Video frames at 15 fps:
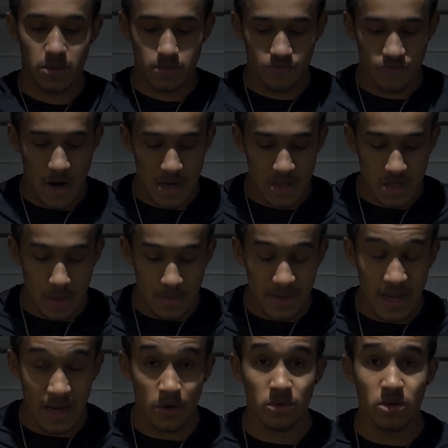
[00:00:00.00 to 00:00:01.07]
Ryan's coming
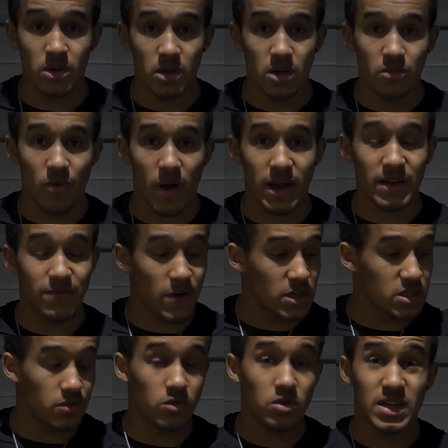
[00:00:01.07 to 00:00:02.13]
down, right?
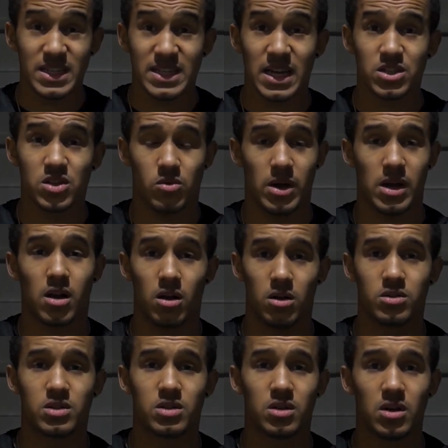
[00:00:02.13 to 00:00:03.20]
First of all, his hands are quite
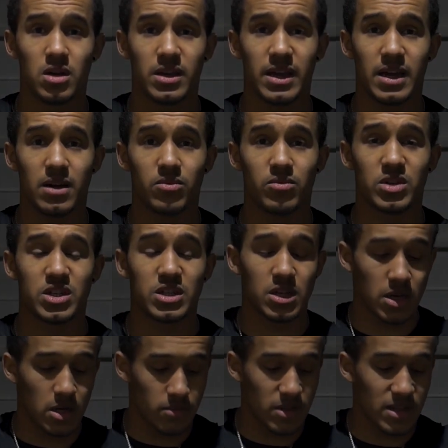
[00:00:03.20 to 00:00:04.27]
close, yeah? Which is
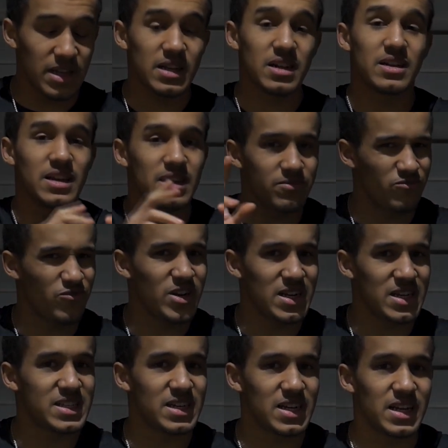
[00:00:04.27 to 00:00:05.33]
gonna,
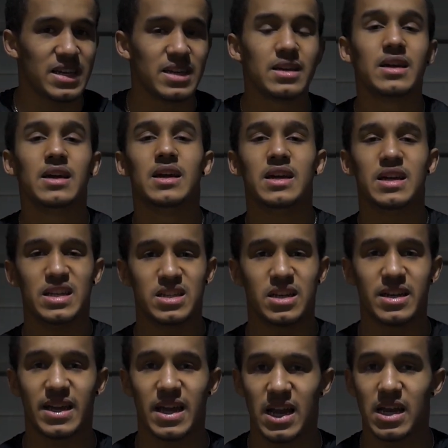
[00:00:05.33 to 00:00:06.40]
realistically, he's
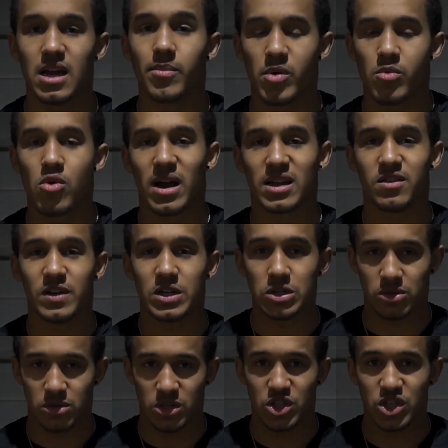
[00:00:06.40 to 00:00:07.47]
gonna get a little bit more activation
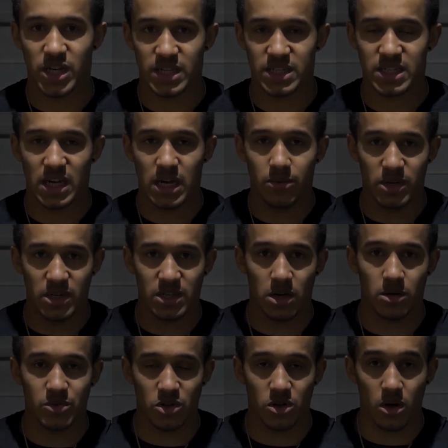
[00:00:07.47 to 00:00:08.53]
on his chest, yeah? When his
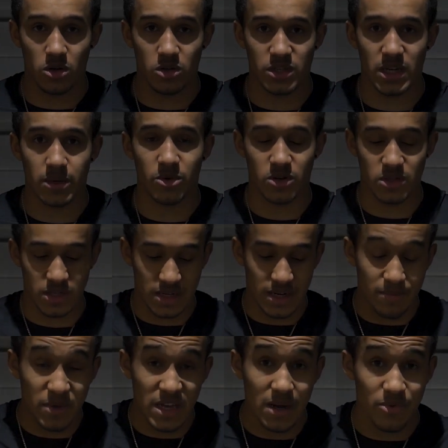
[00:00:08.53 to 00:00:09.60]
arms are close, yeah? Because they're gonna
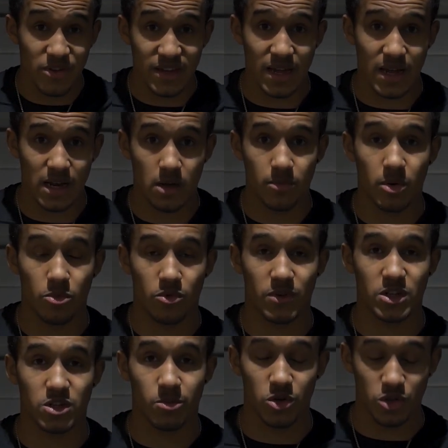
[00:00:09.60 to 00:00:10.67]
be able to get a little bit more
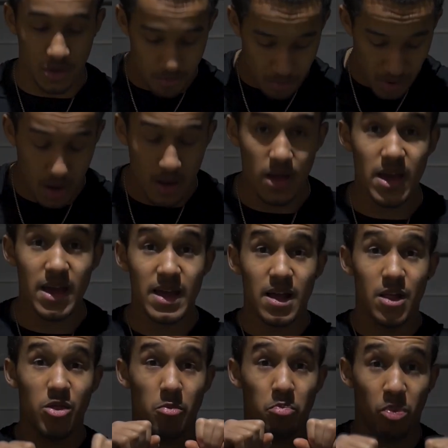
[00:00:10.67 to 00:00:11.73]
range of motion. But
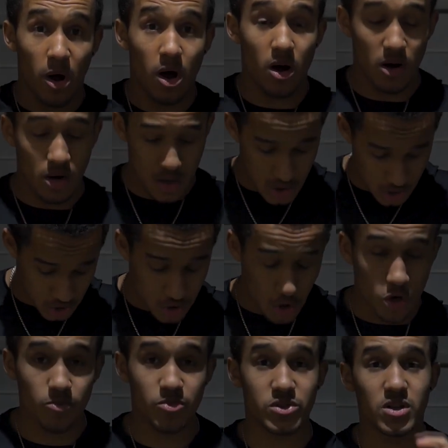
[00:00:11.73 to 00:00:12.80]
the bar
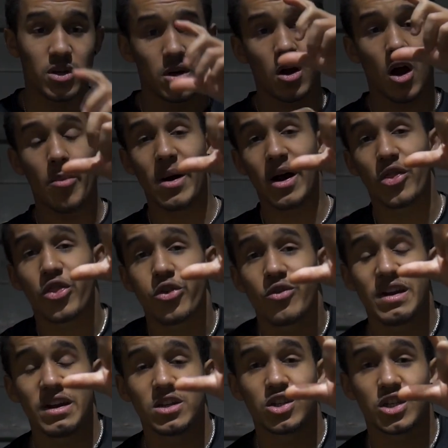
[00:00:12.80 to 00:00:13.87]
stops about
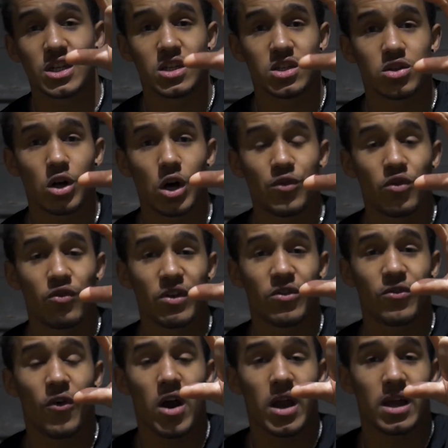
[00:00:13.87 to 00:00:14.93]
3 inches off of his
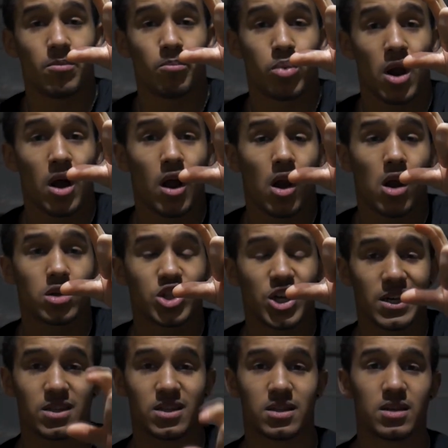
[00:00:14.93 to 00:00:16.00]
fucking blood clot
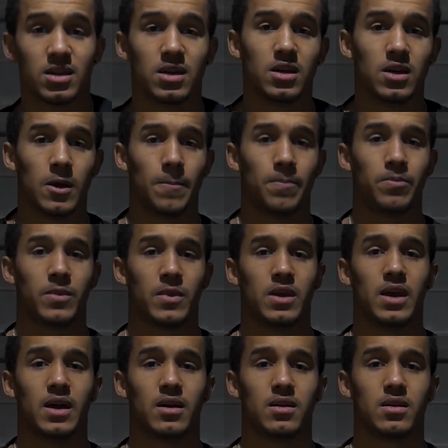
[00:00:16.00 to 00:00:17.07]
chest,
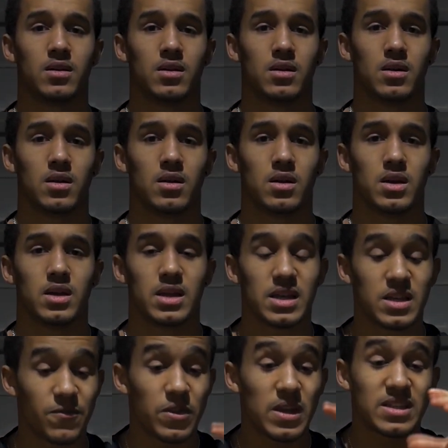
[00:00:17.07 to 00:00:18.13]
yeah?
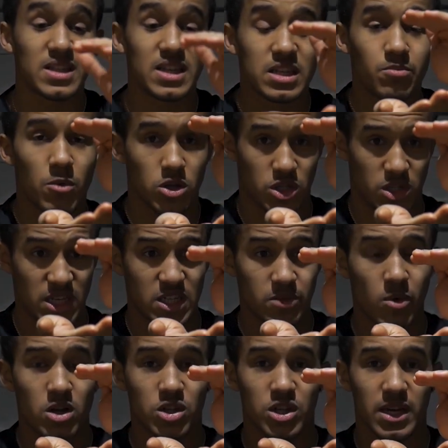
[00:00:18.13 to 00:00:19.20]
It's this
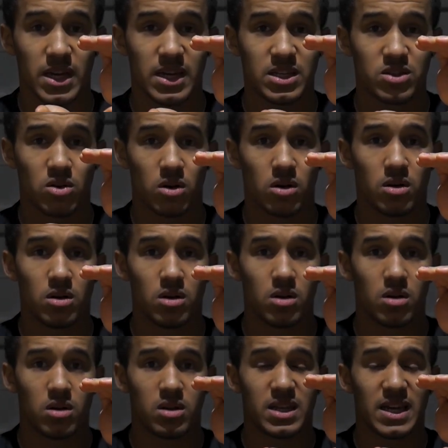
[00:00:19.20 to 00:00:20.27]
much, yeah? He's got
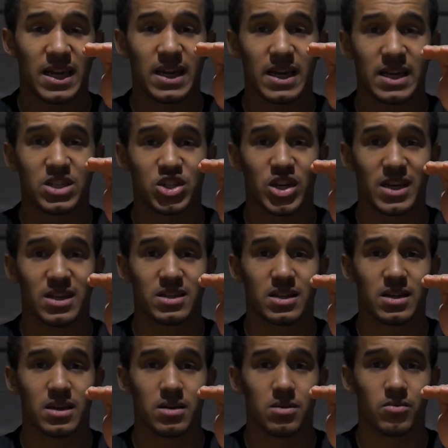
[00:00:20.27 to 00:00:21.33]
to hit his chest,
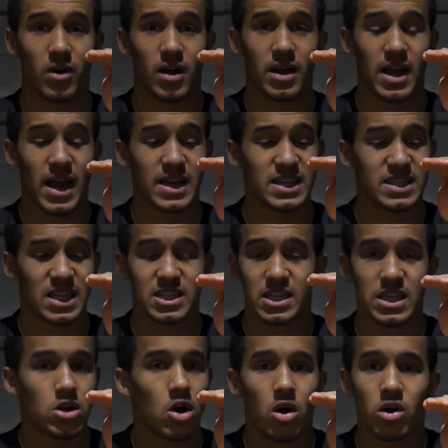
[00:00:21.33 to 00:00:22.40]
right? And he says
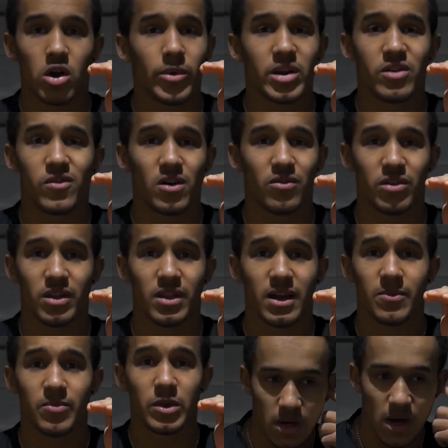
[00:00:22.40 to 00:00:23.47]
he can't go any further than
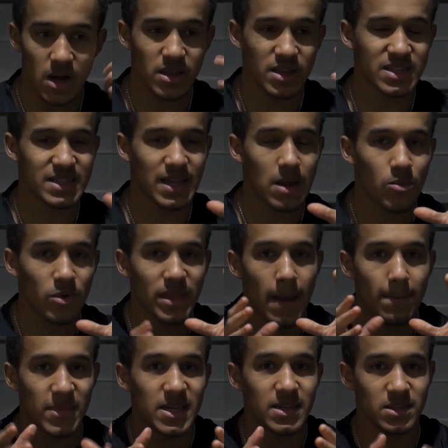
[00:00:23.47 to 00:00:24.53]
that. Understand what
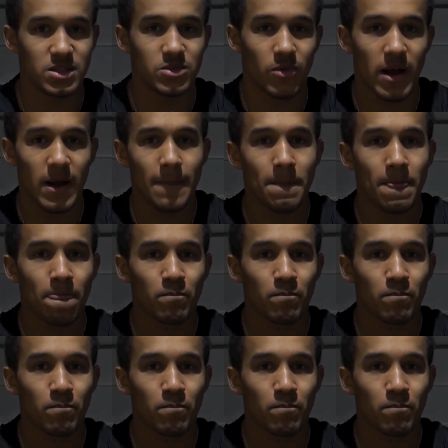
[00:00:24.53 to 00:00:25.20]
that means, right?